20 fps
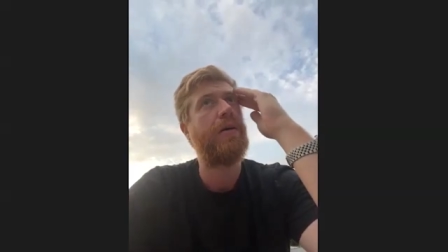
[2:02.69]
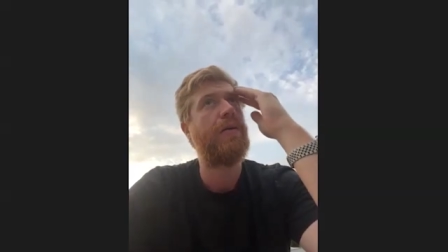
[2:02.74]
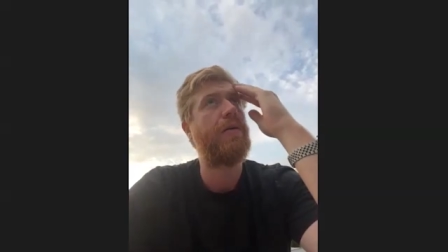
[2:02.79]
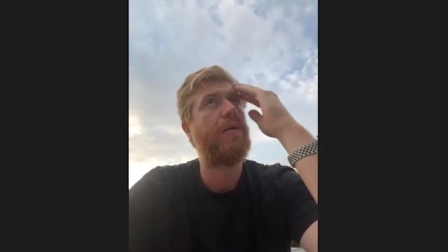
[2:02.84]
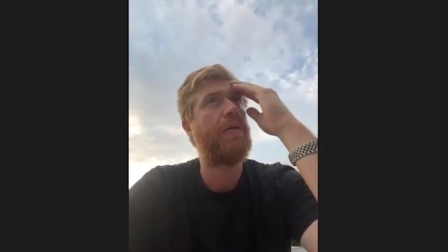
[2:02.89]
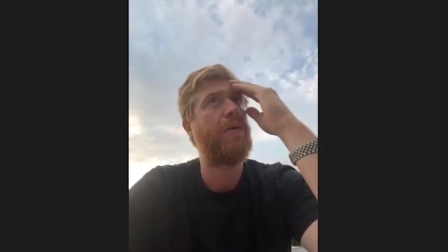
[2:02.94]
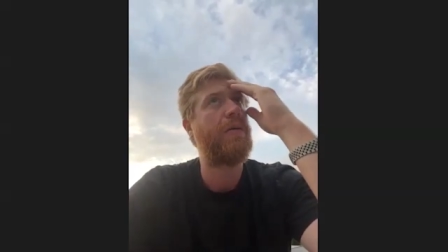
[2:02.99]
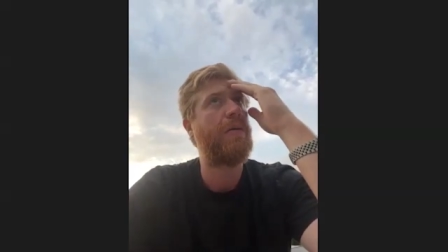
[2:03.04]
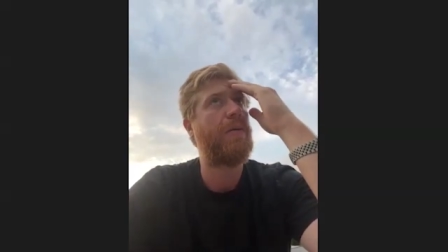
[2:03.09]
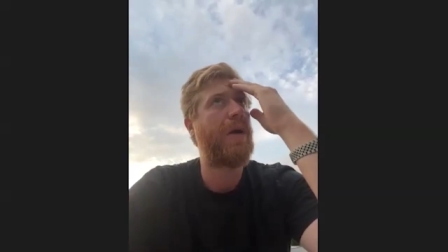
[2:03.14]

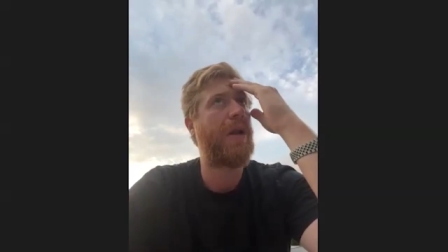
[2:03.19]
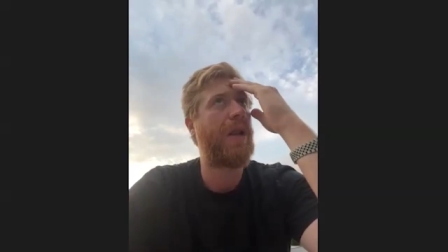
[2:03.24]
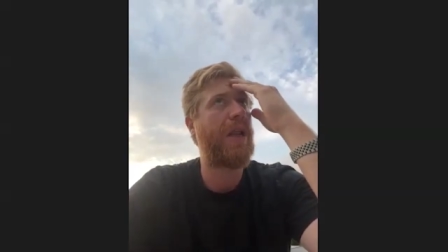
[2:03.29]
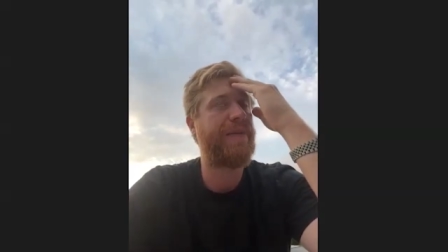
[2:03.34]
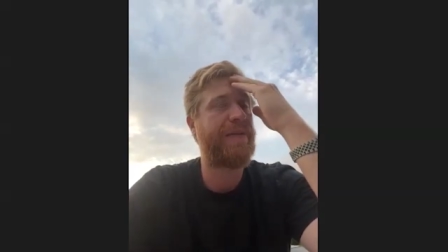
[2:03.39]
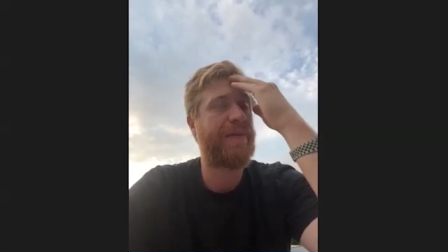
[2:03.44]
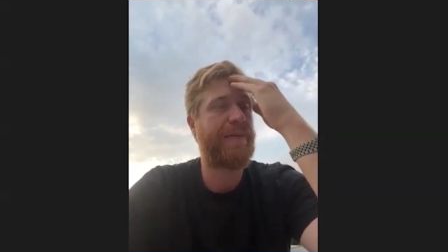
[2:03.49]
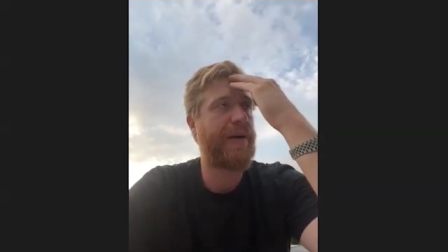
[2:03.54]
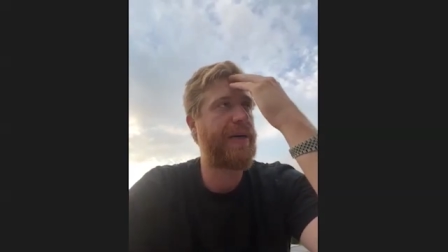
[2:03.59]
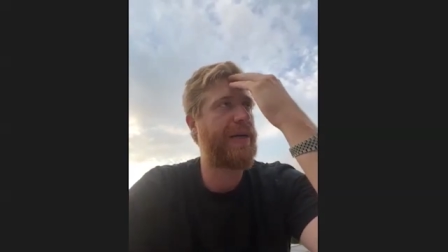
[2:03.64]
Well,
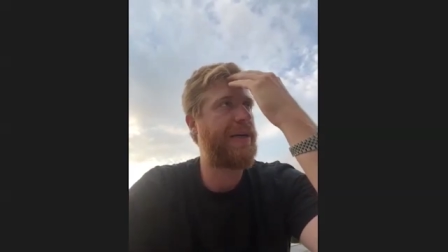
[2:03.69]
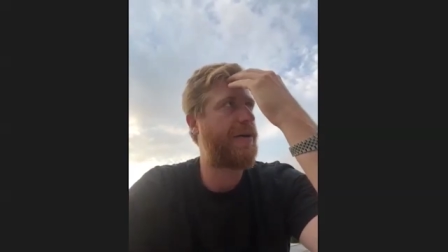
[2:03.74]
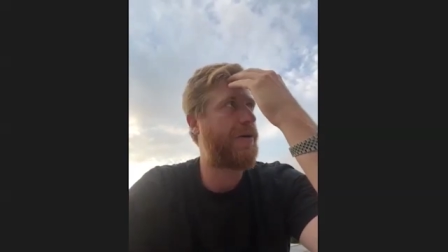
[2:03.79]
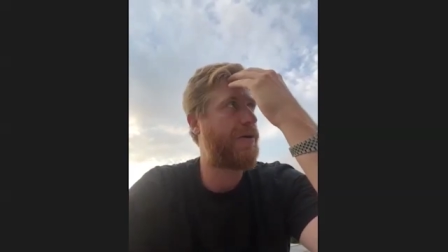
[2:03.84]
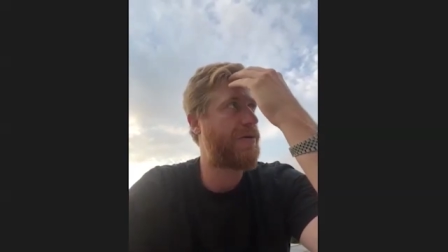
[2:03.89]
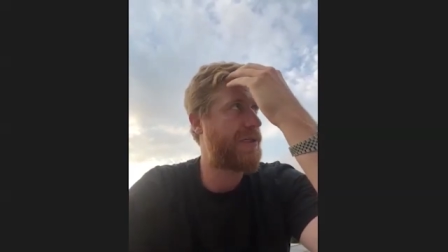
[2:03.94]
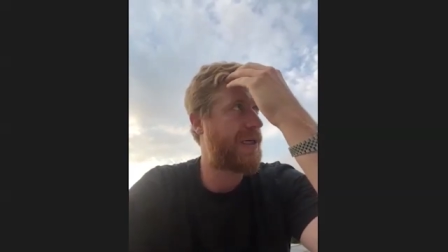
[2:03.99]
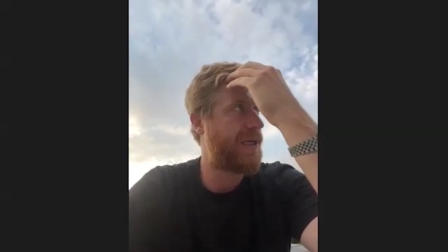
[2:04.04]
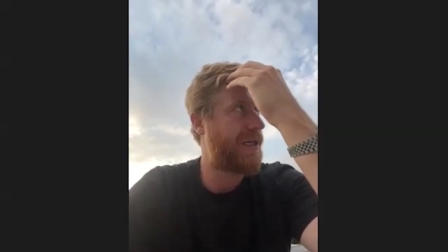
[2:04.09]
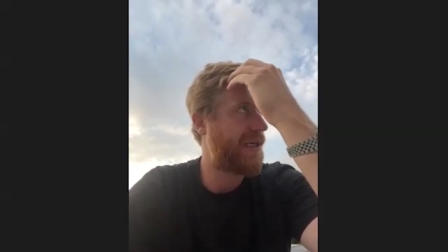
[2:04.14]
everybody knows
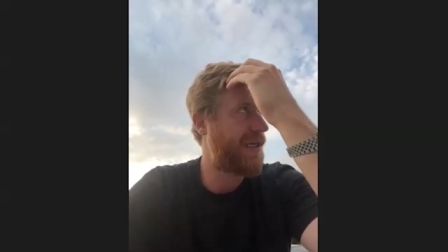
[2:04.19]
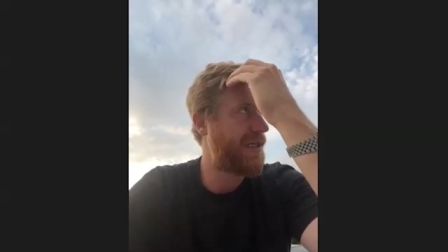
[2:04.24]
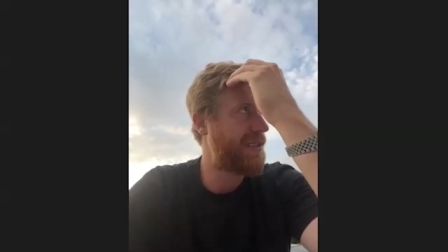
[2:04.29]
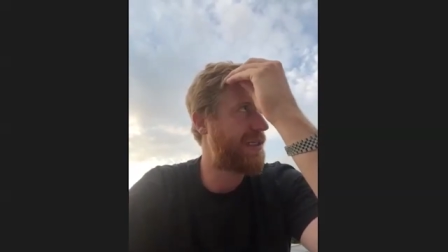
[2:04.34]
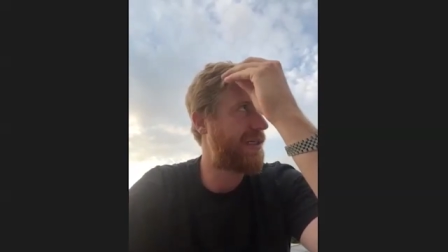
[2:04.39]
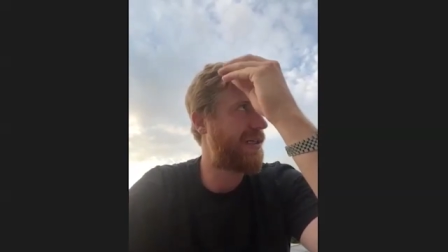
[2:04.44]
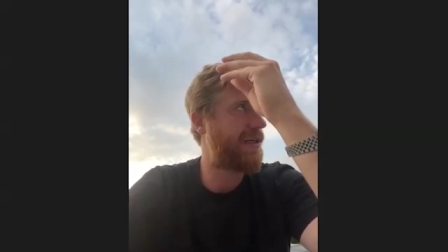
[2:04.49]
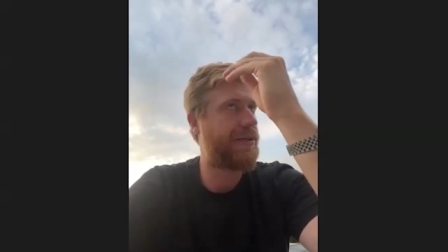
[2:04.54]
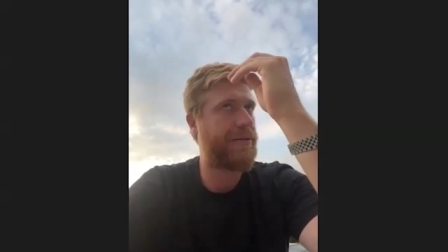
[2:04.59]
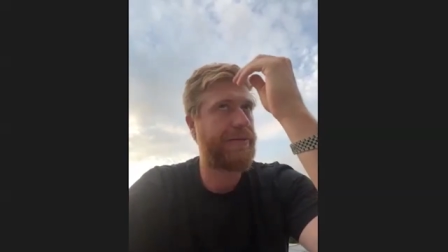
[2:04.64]
that he's a
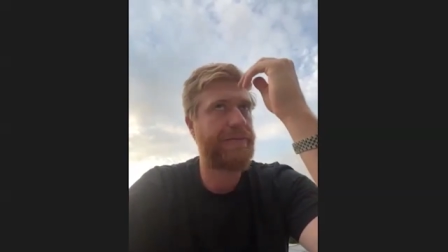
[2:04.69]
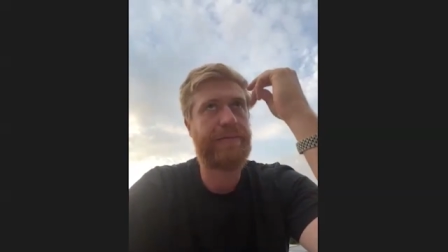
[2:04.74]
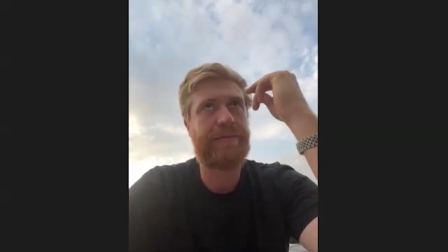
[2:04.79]
uh,